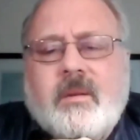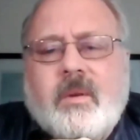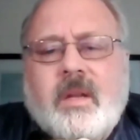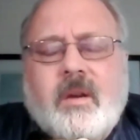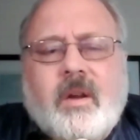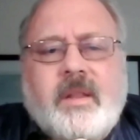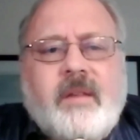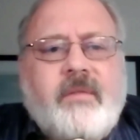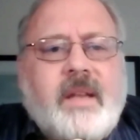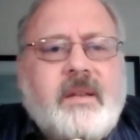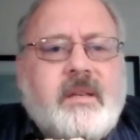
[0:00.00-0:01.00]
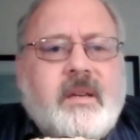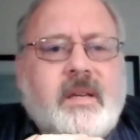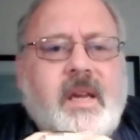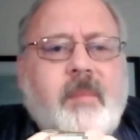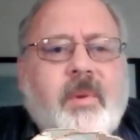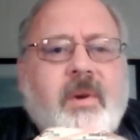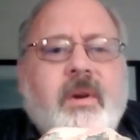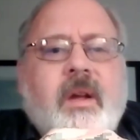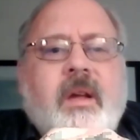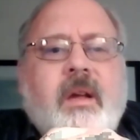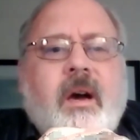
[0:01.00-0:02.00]
uh, on the event uh, keeper,
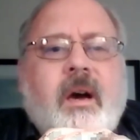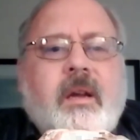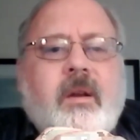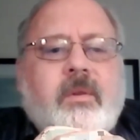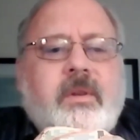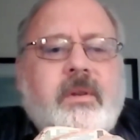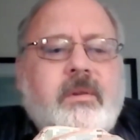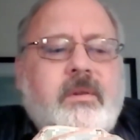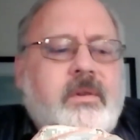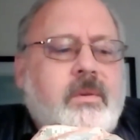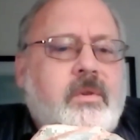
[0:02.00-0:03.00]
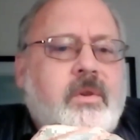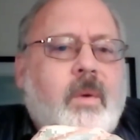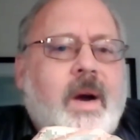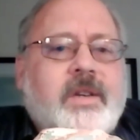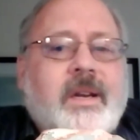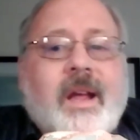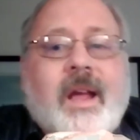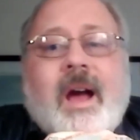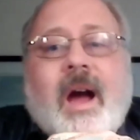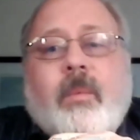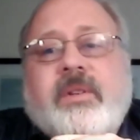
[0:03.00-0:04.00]
uh, you know, to to to watch it.
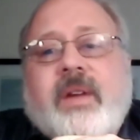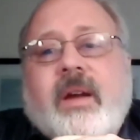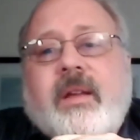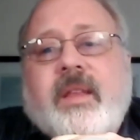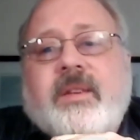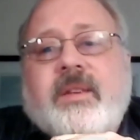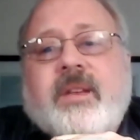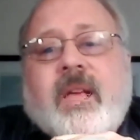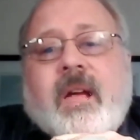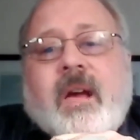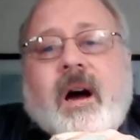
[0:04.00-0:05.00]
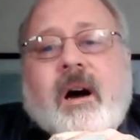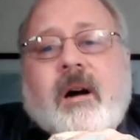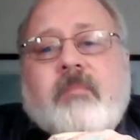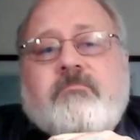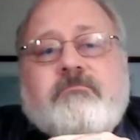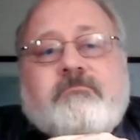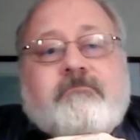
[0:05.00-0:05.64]
I will tell you this. Um,